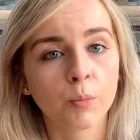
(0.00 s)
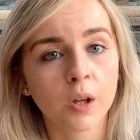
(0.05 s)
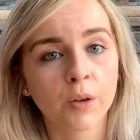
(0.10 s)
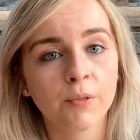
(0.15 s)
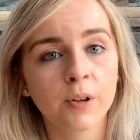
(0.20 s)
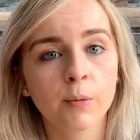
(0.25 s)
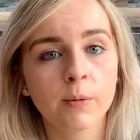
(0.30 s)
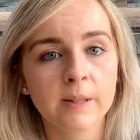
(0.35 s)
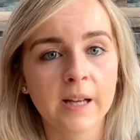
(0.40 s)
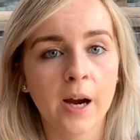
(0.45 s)
If
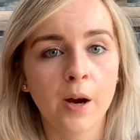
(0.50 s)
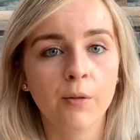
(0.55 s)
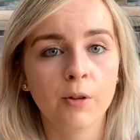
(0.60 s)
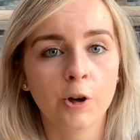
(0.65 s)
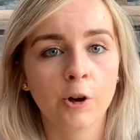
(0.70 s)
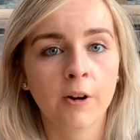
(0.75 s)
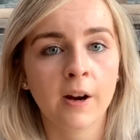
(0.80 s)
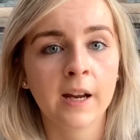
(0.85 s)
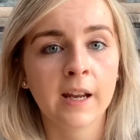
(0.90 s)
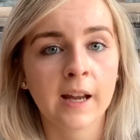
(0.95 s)
he was out the
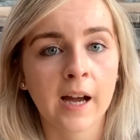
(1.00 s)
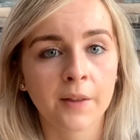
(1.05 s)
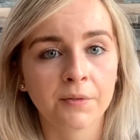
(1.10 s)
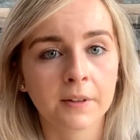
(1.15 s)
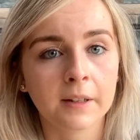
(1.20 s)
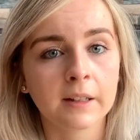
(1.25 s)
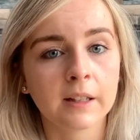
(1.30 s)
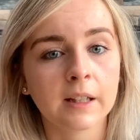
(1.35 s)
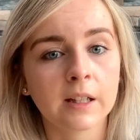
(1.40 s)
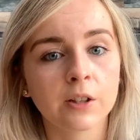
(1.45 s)
crate, he had
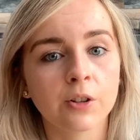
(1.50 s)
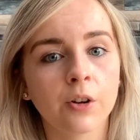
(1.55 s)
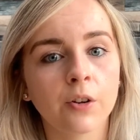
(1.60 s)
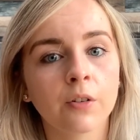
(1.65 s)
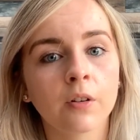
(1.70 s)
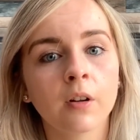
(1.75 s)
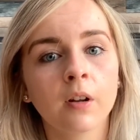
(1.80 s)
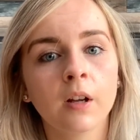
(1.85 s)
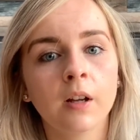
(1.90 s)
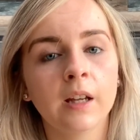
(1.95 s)
the lead on.
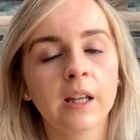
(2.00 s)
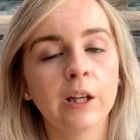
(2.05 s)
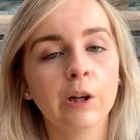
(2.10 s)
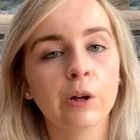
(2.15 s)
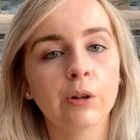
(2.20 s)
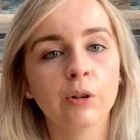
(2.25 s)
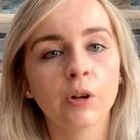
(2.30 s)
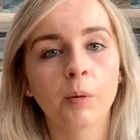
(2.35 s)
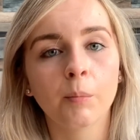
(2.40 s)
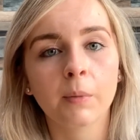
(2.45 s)
He
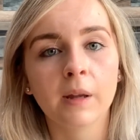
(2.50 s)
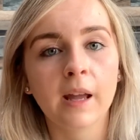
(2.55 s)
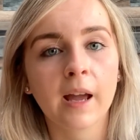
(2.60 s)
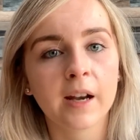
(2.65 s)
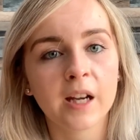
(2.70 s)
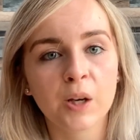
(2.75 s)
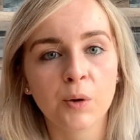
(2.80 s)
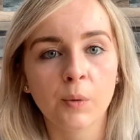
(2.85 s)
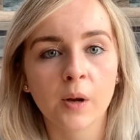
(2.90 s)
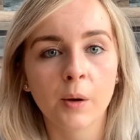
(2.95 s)
could not be
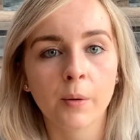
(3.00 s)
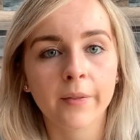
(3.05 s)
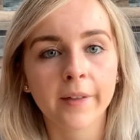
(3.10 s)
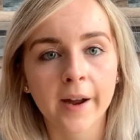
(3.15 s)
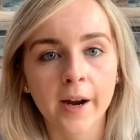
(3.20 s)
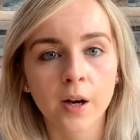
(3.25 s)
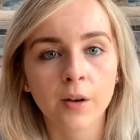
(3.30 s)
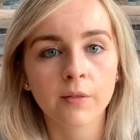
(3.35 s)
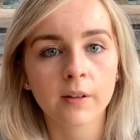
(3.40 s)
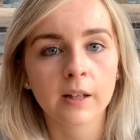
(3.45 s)
anywhere
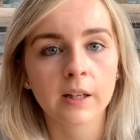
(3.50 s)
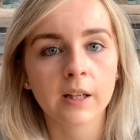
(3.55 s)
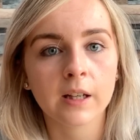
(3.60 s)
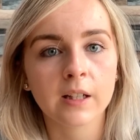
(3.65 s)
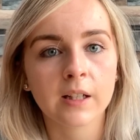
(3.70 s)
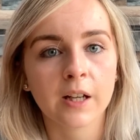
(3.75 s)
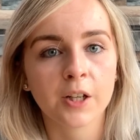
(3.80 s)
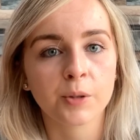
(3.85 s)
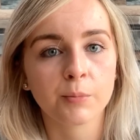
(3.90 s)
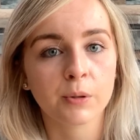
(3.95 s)
without the lead.
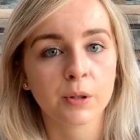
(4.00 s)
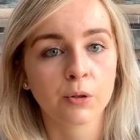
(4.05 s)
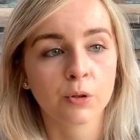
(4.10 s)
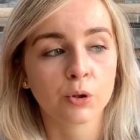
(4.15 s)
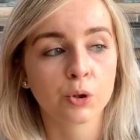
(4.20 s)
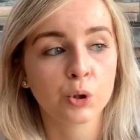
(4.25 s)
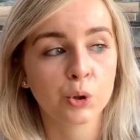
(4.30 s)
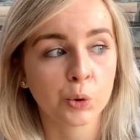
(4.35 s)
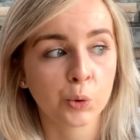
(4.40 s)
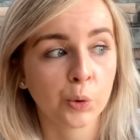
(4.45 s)
He had to be on a
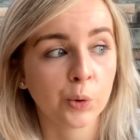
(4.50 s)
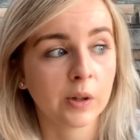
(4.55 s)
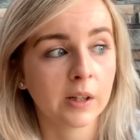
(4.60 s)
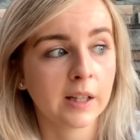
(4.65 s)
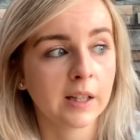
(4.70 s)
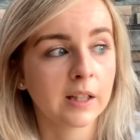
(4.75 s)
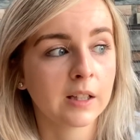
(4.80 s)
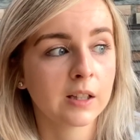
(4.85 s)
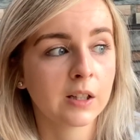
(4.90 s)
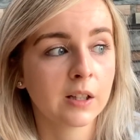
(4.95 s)
short
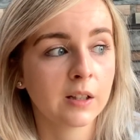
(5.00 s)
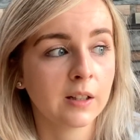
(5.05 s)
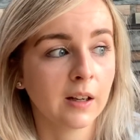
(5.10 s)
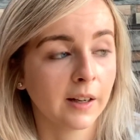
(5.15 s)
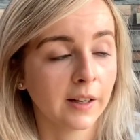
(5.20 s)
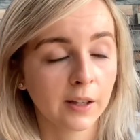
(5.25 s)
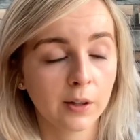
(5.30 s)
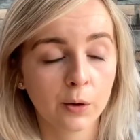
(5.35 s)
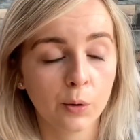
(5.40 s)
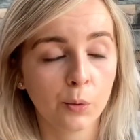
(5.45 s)
lead,
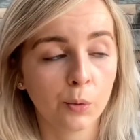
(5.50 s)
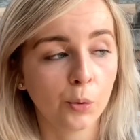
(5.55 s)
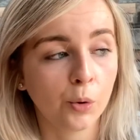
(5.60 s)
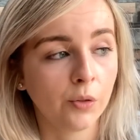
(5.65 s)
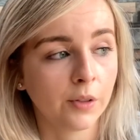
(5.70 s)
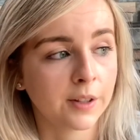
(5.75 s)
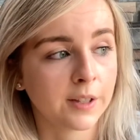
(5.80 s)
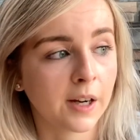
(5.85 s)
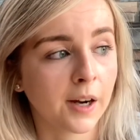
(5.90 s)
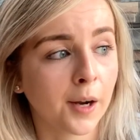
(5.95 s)
like all
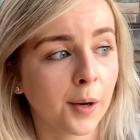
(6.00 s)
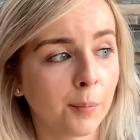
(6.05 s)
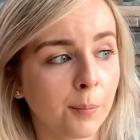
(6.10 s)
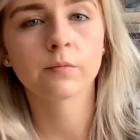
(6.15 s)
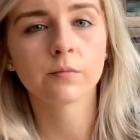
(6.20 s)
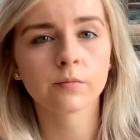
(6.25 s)
the time.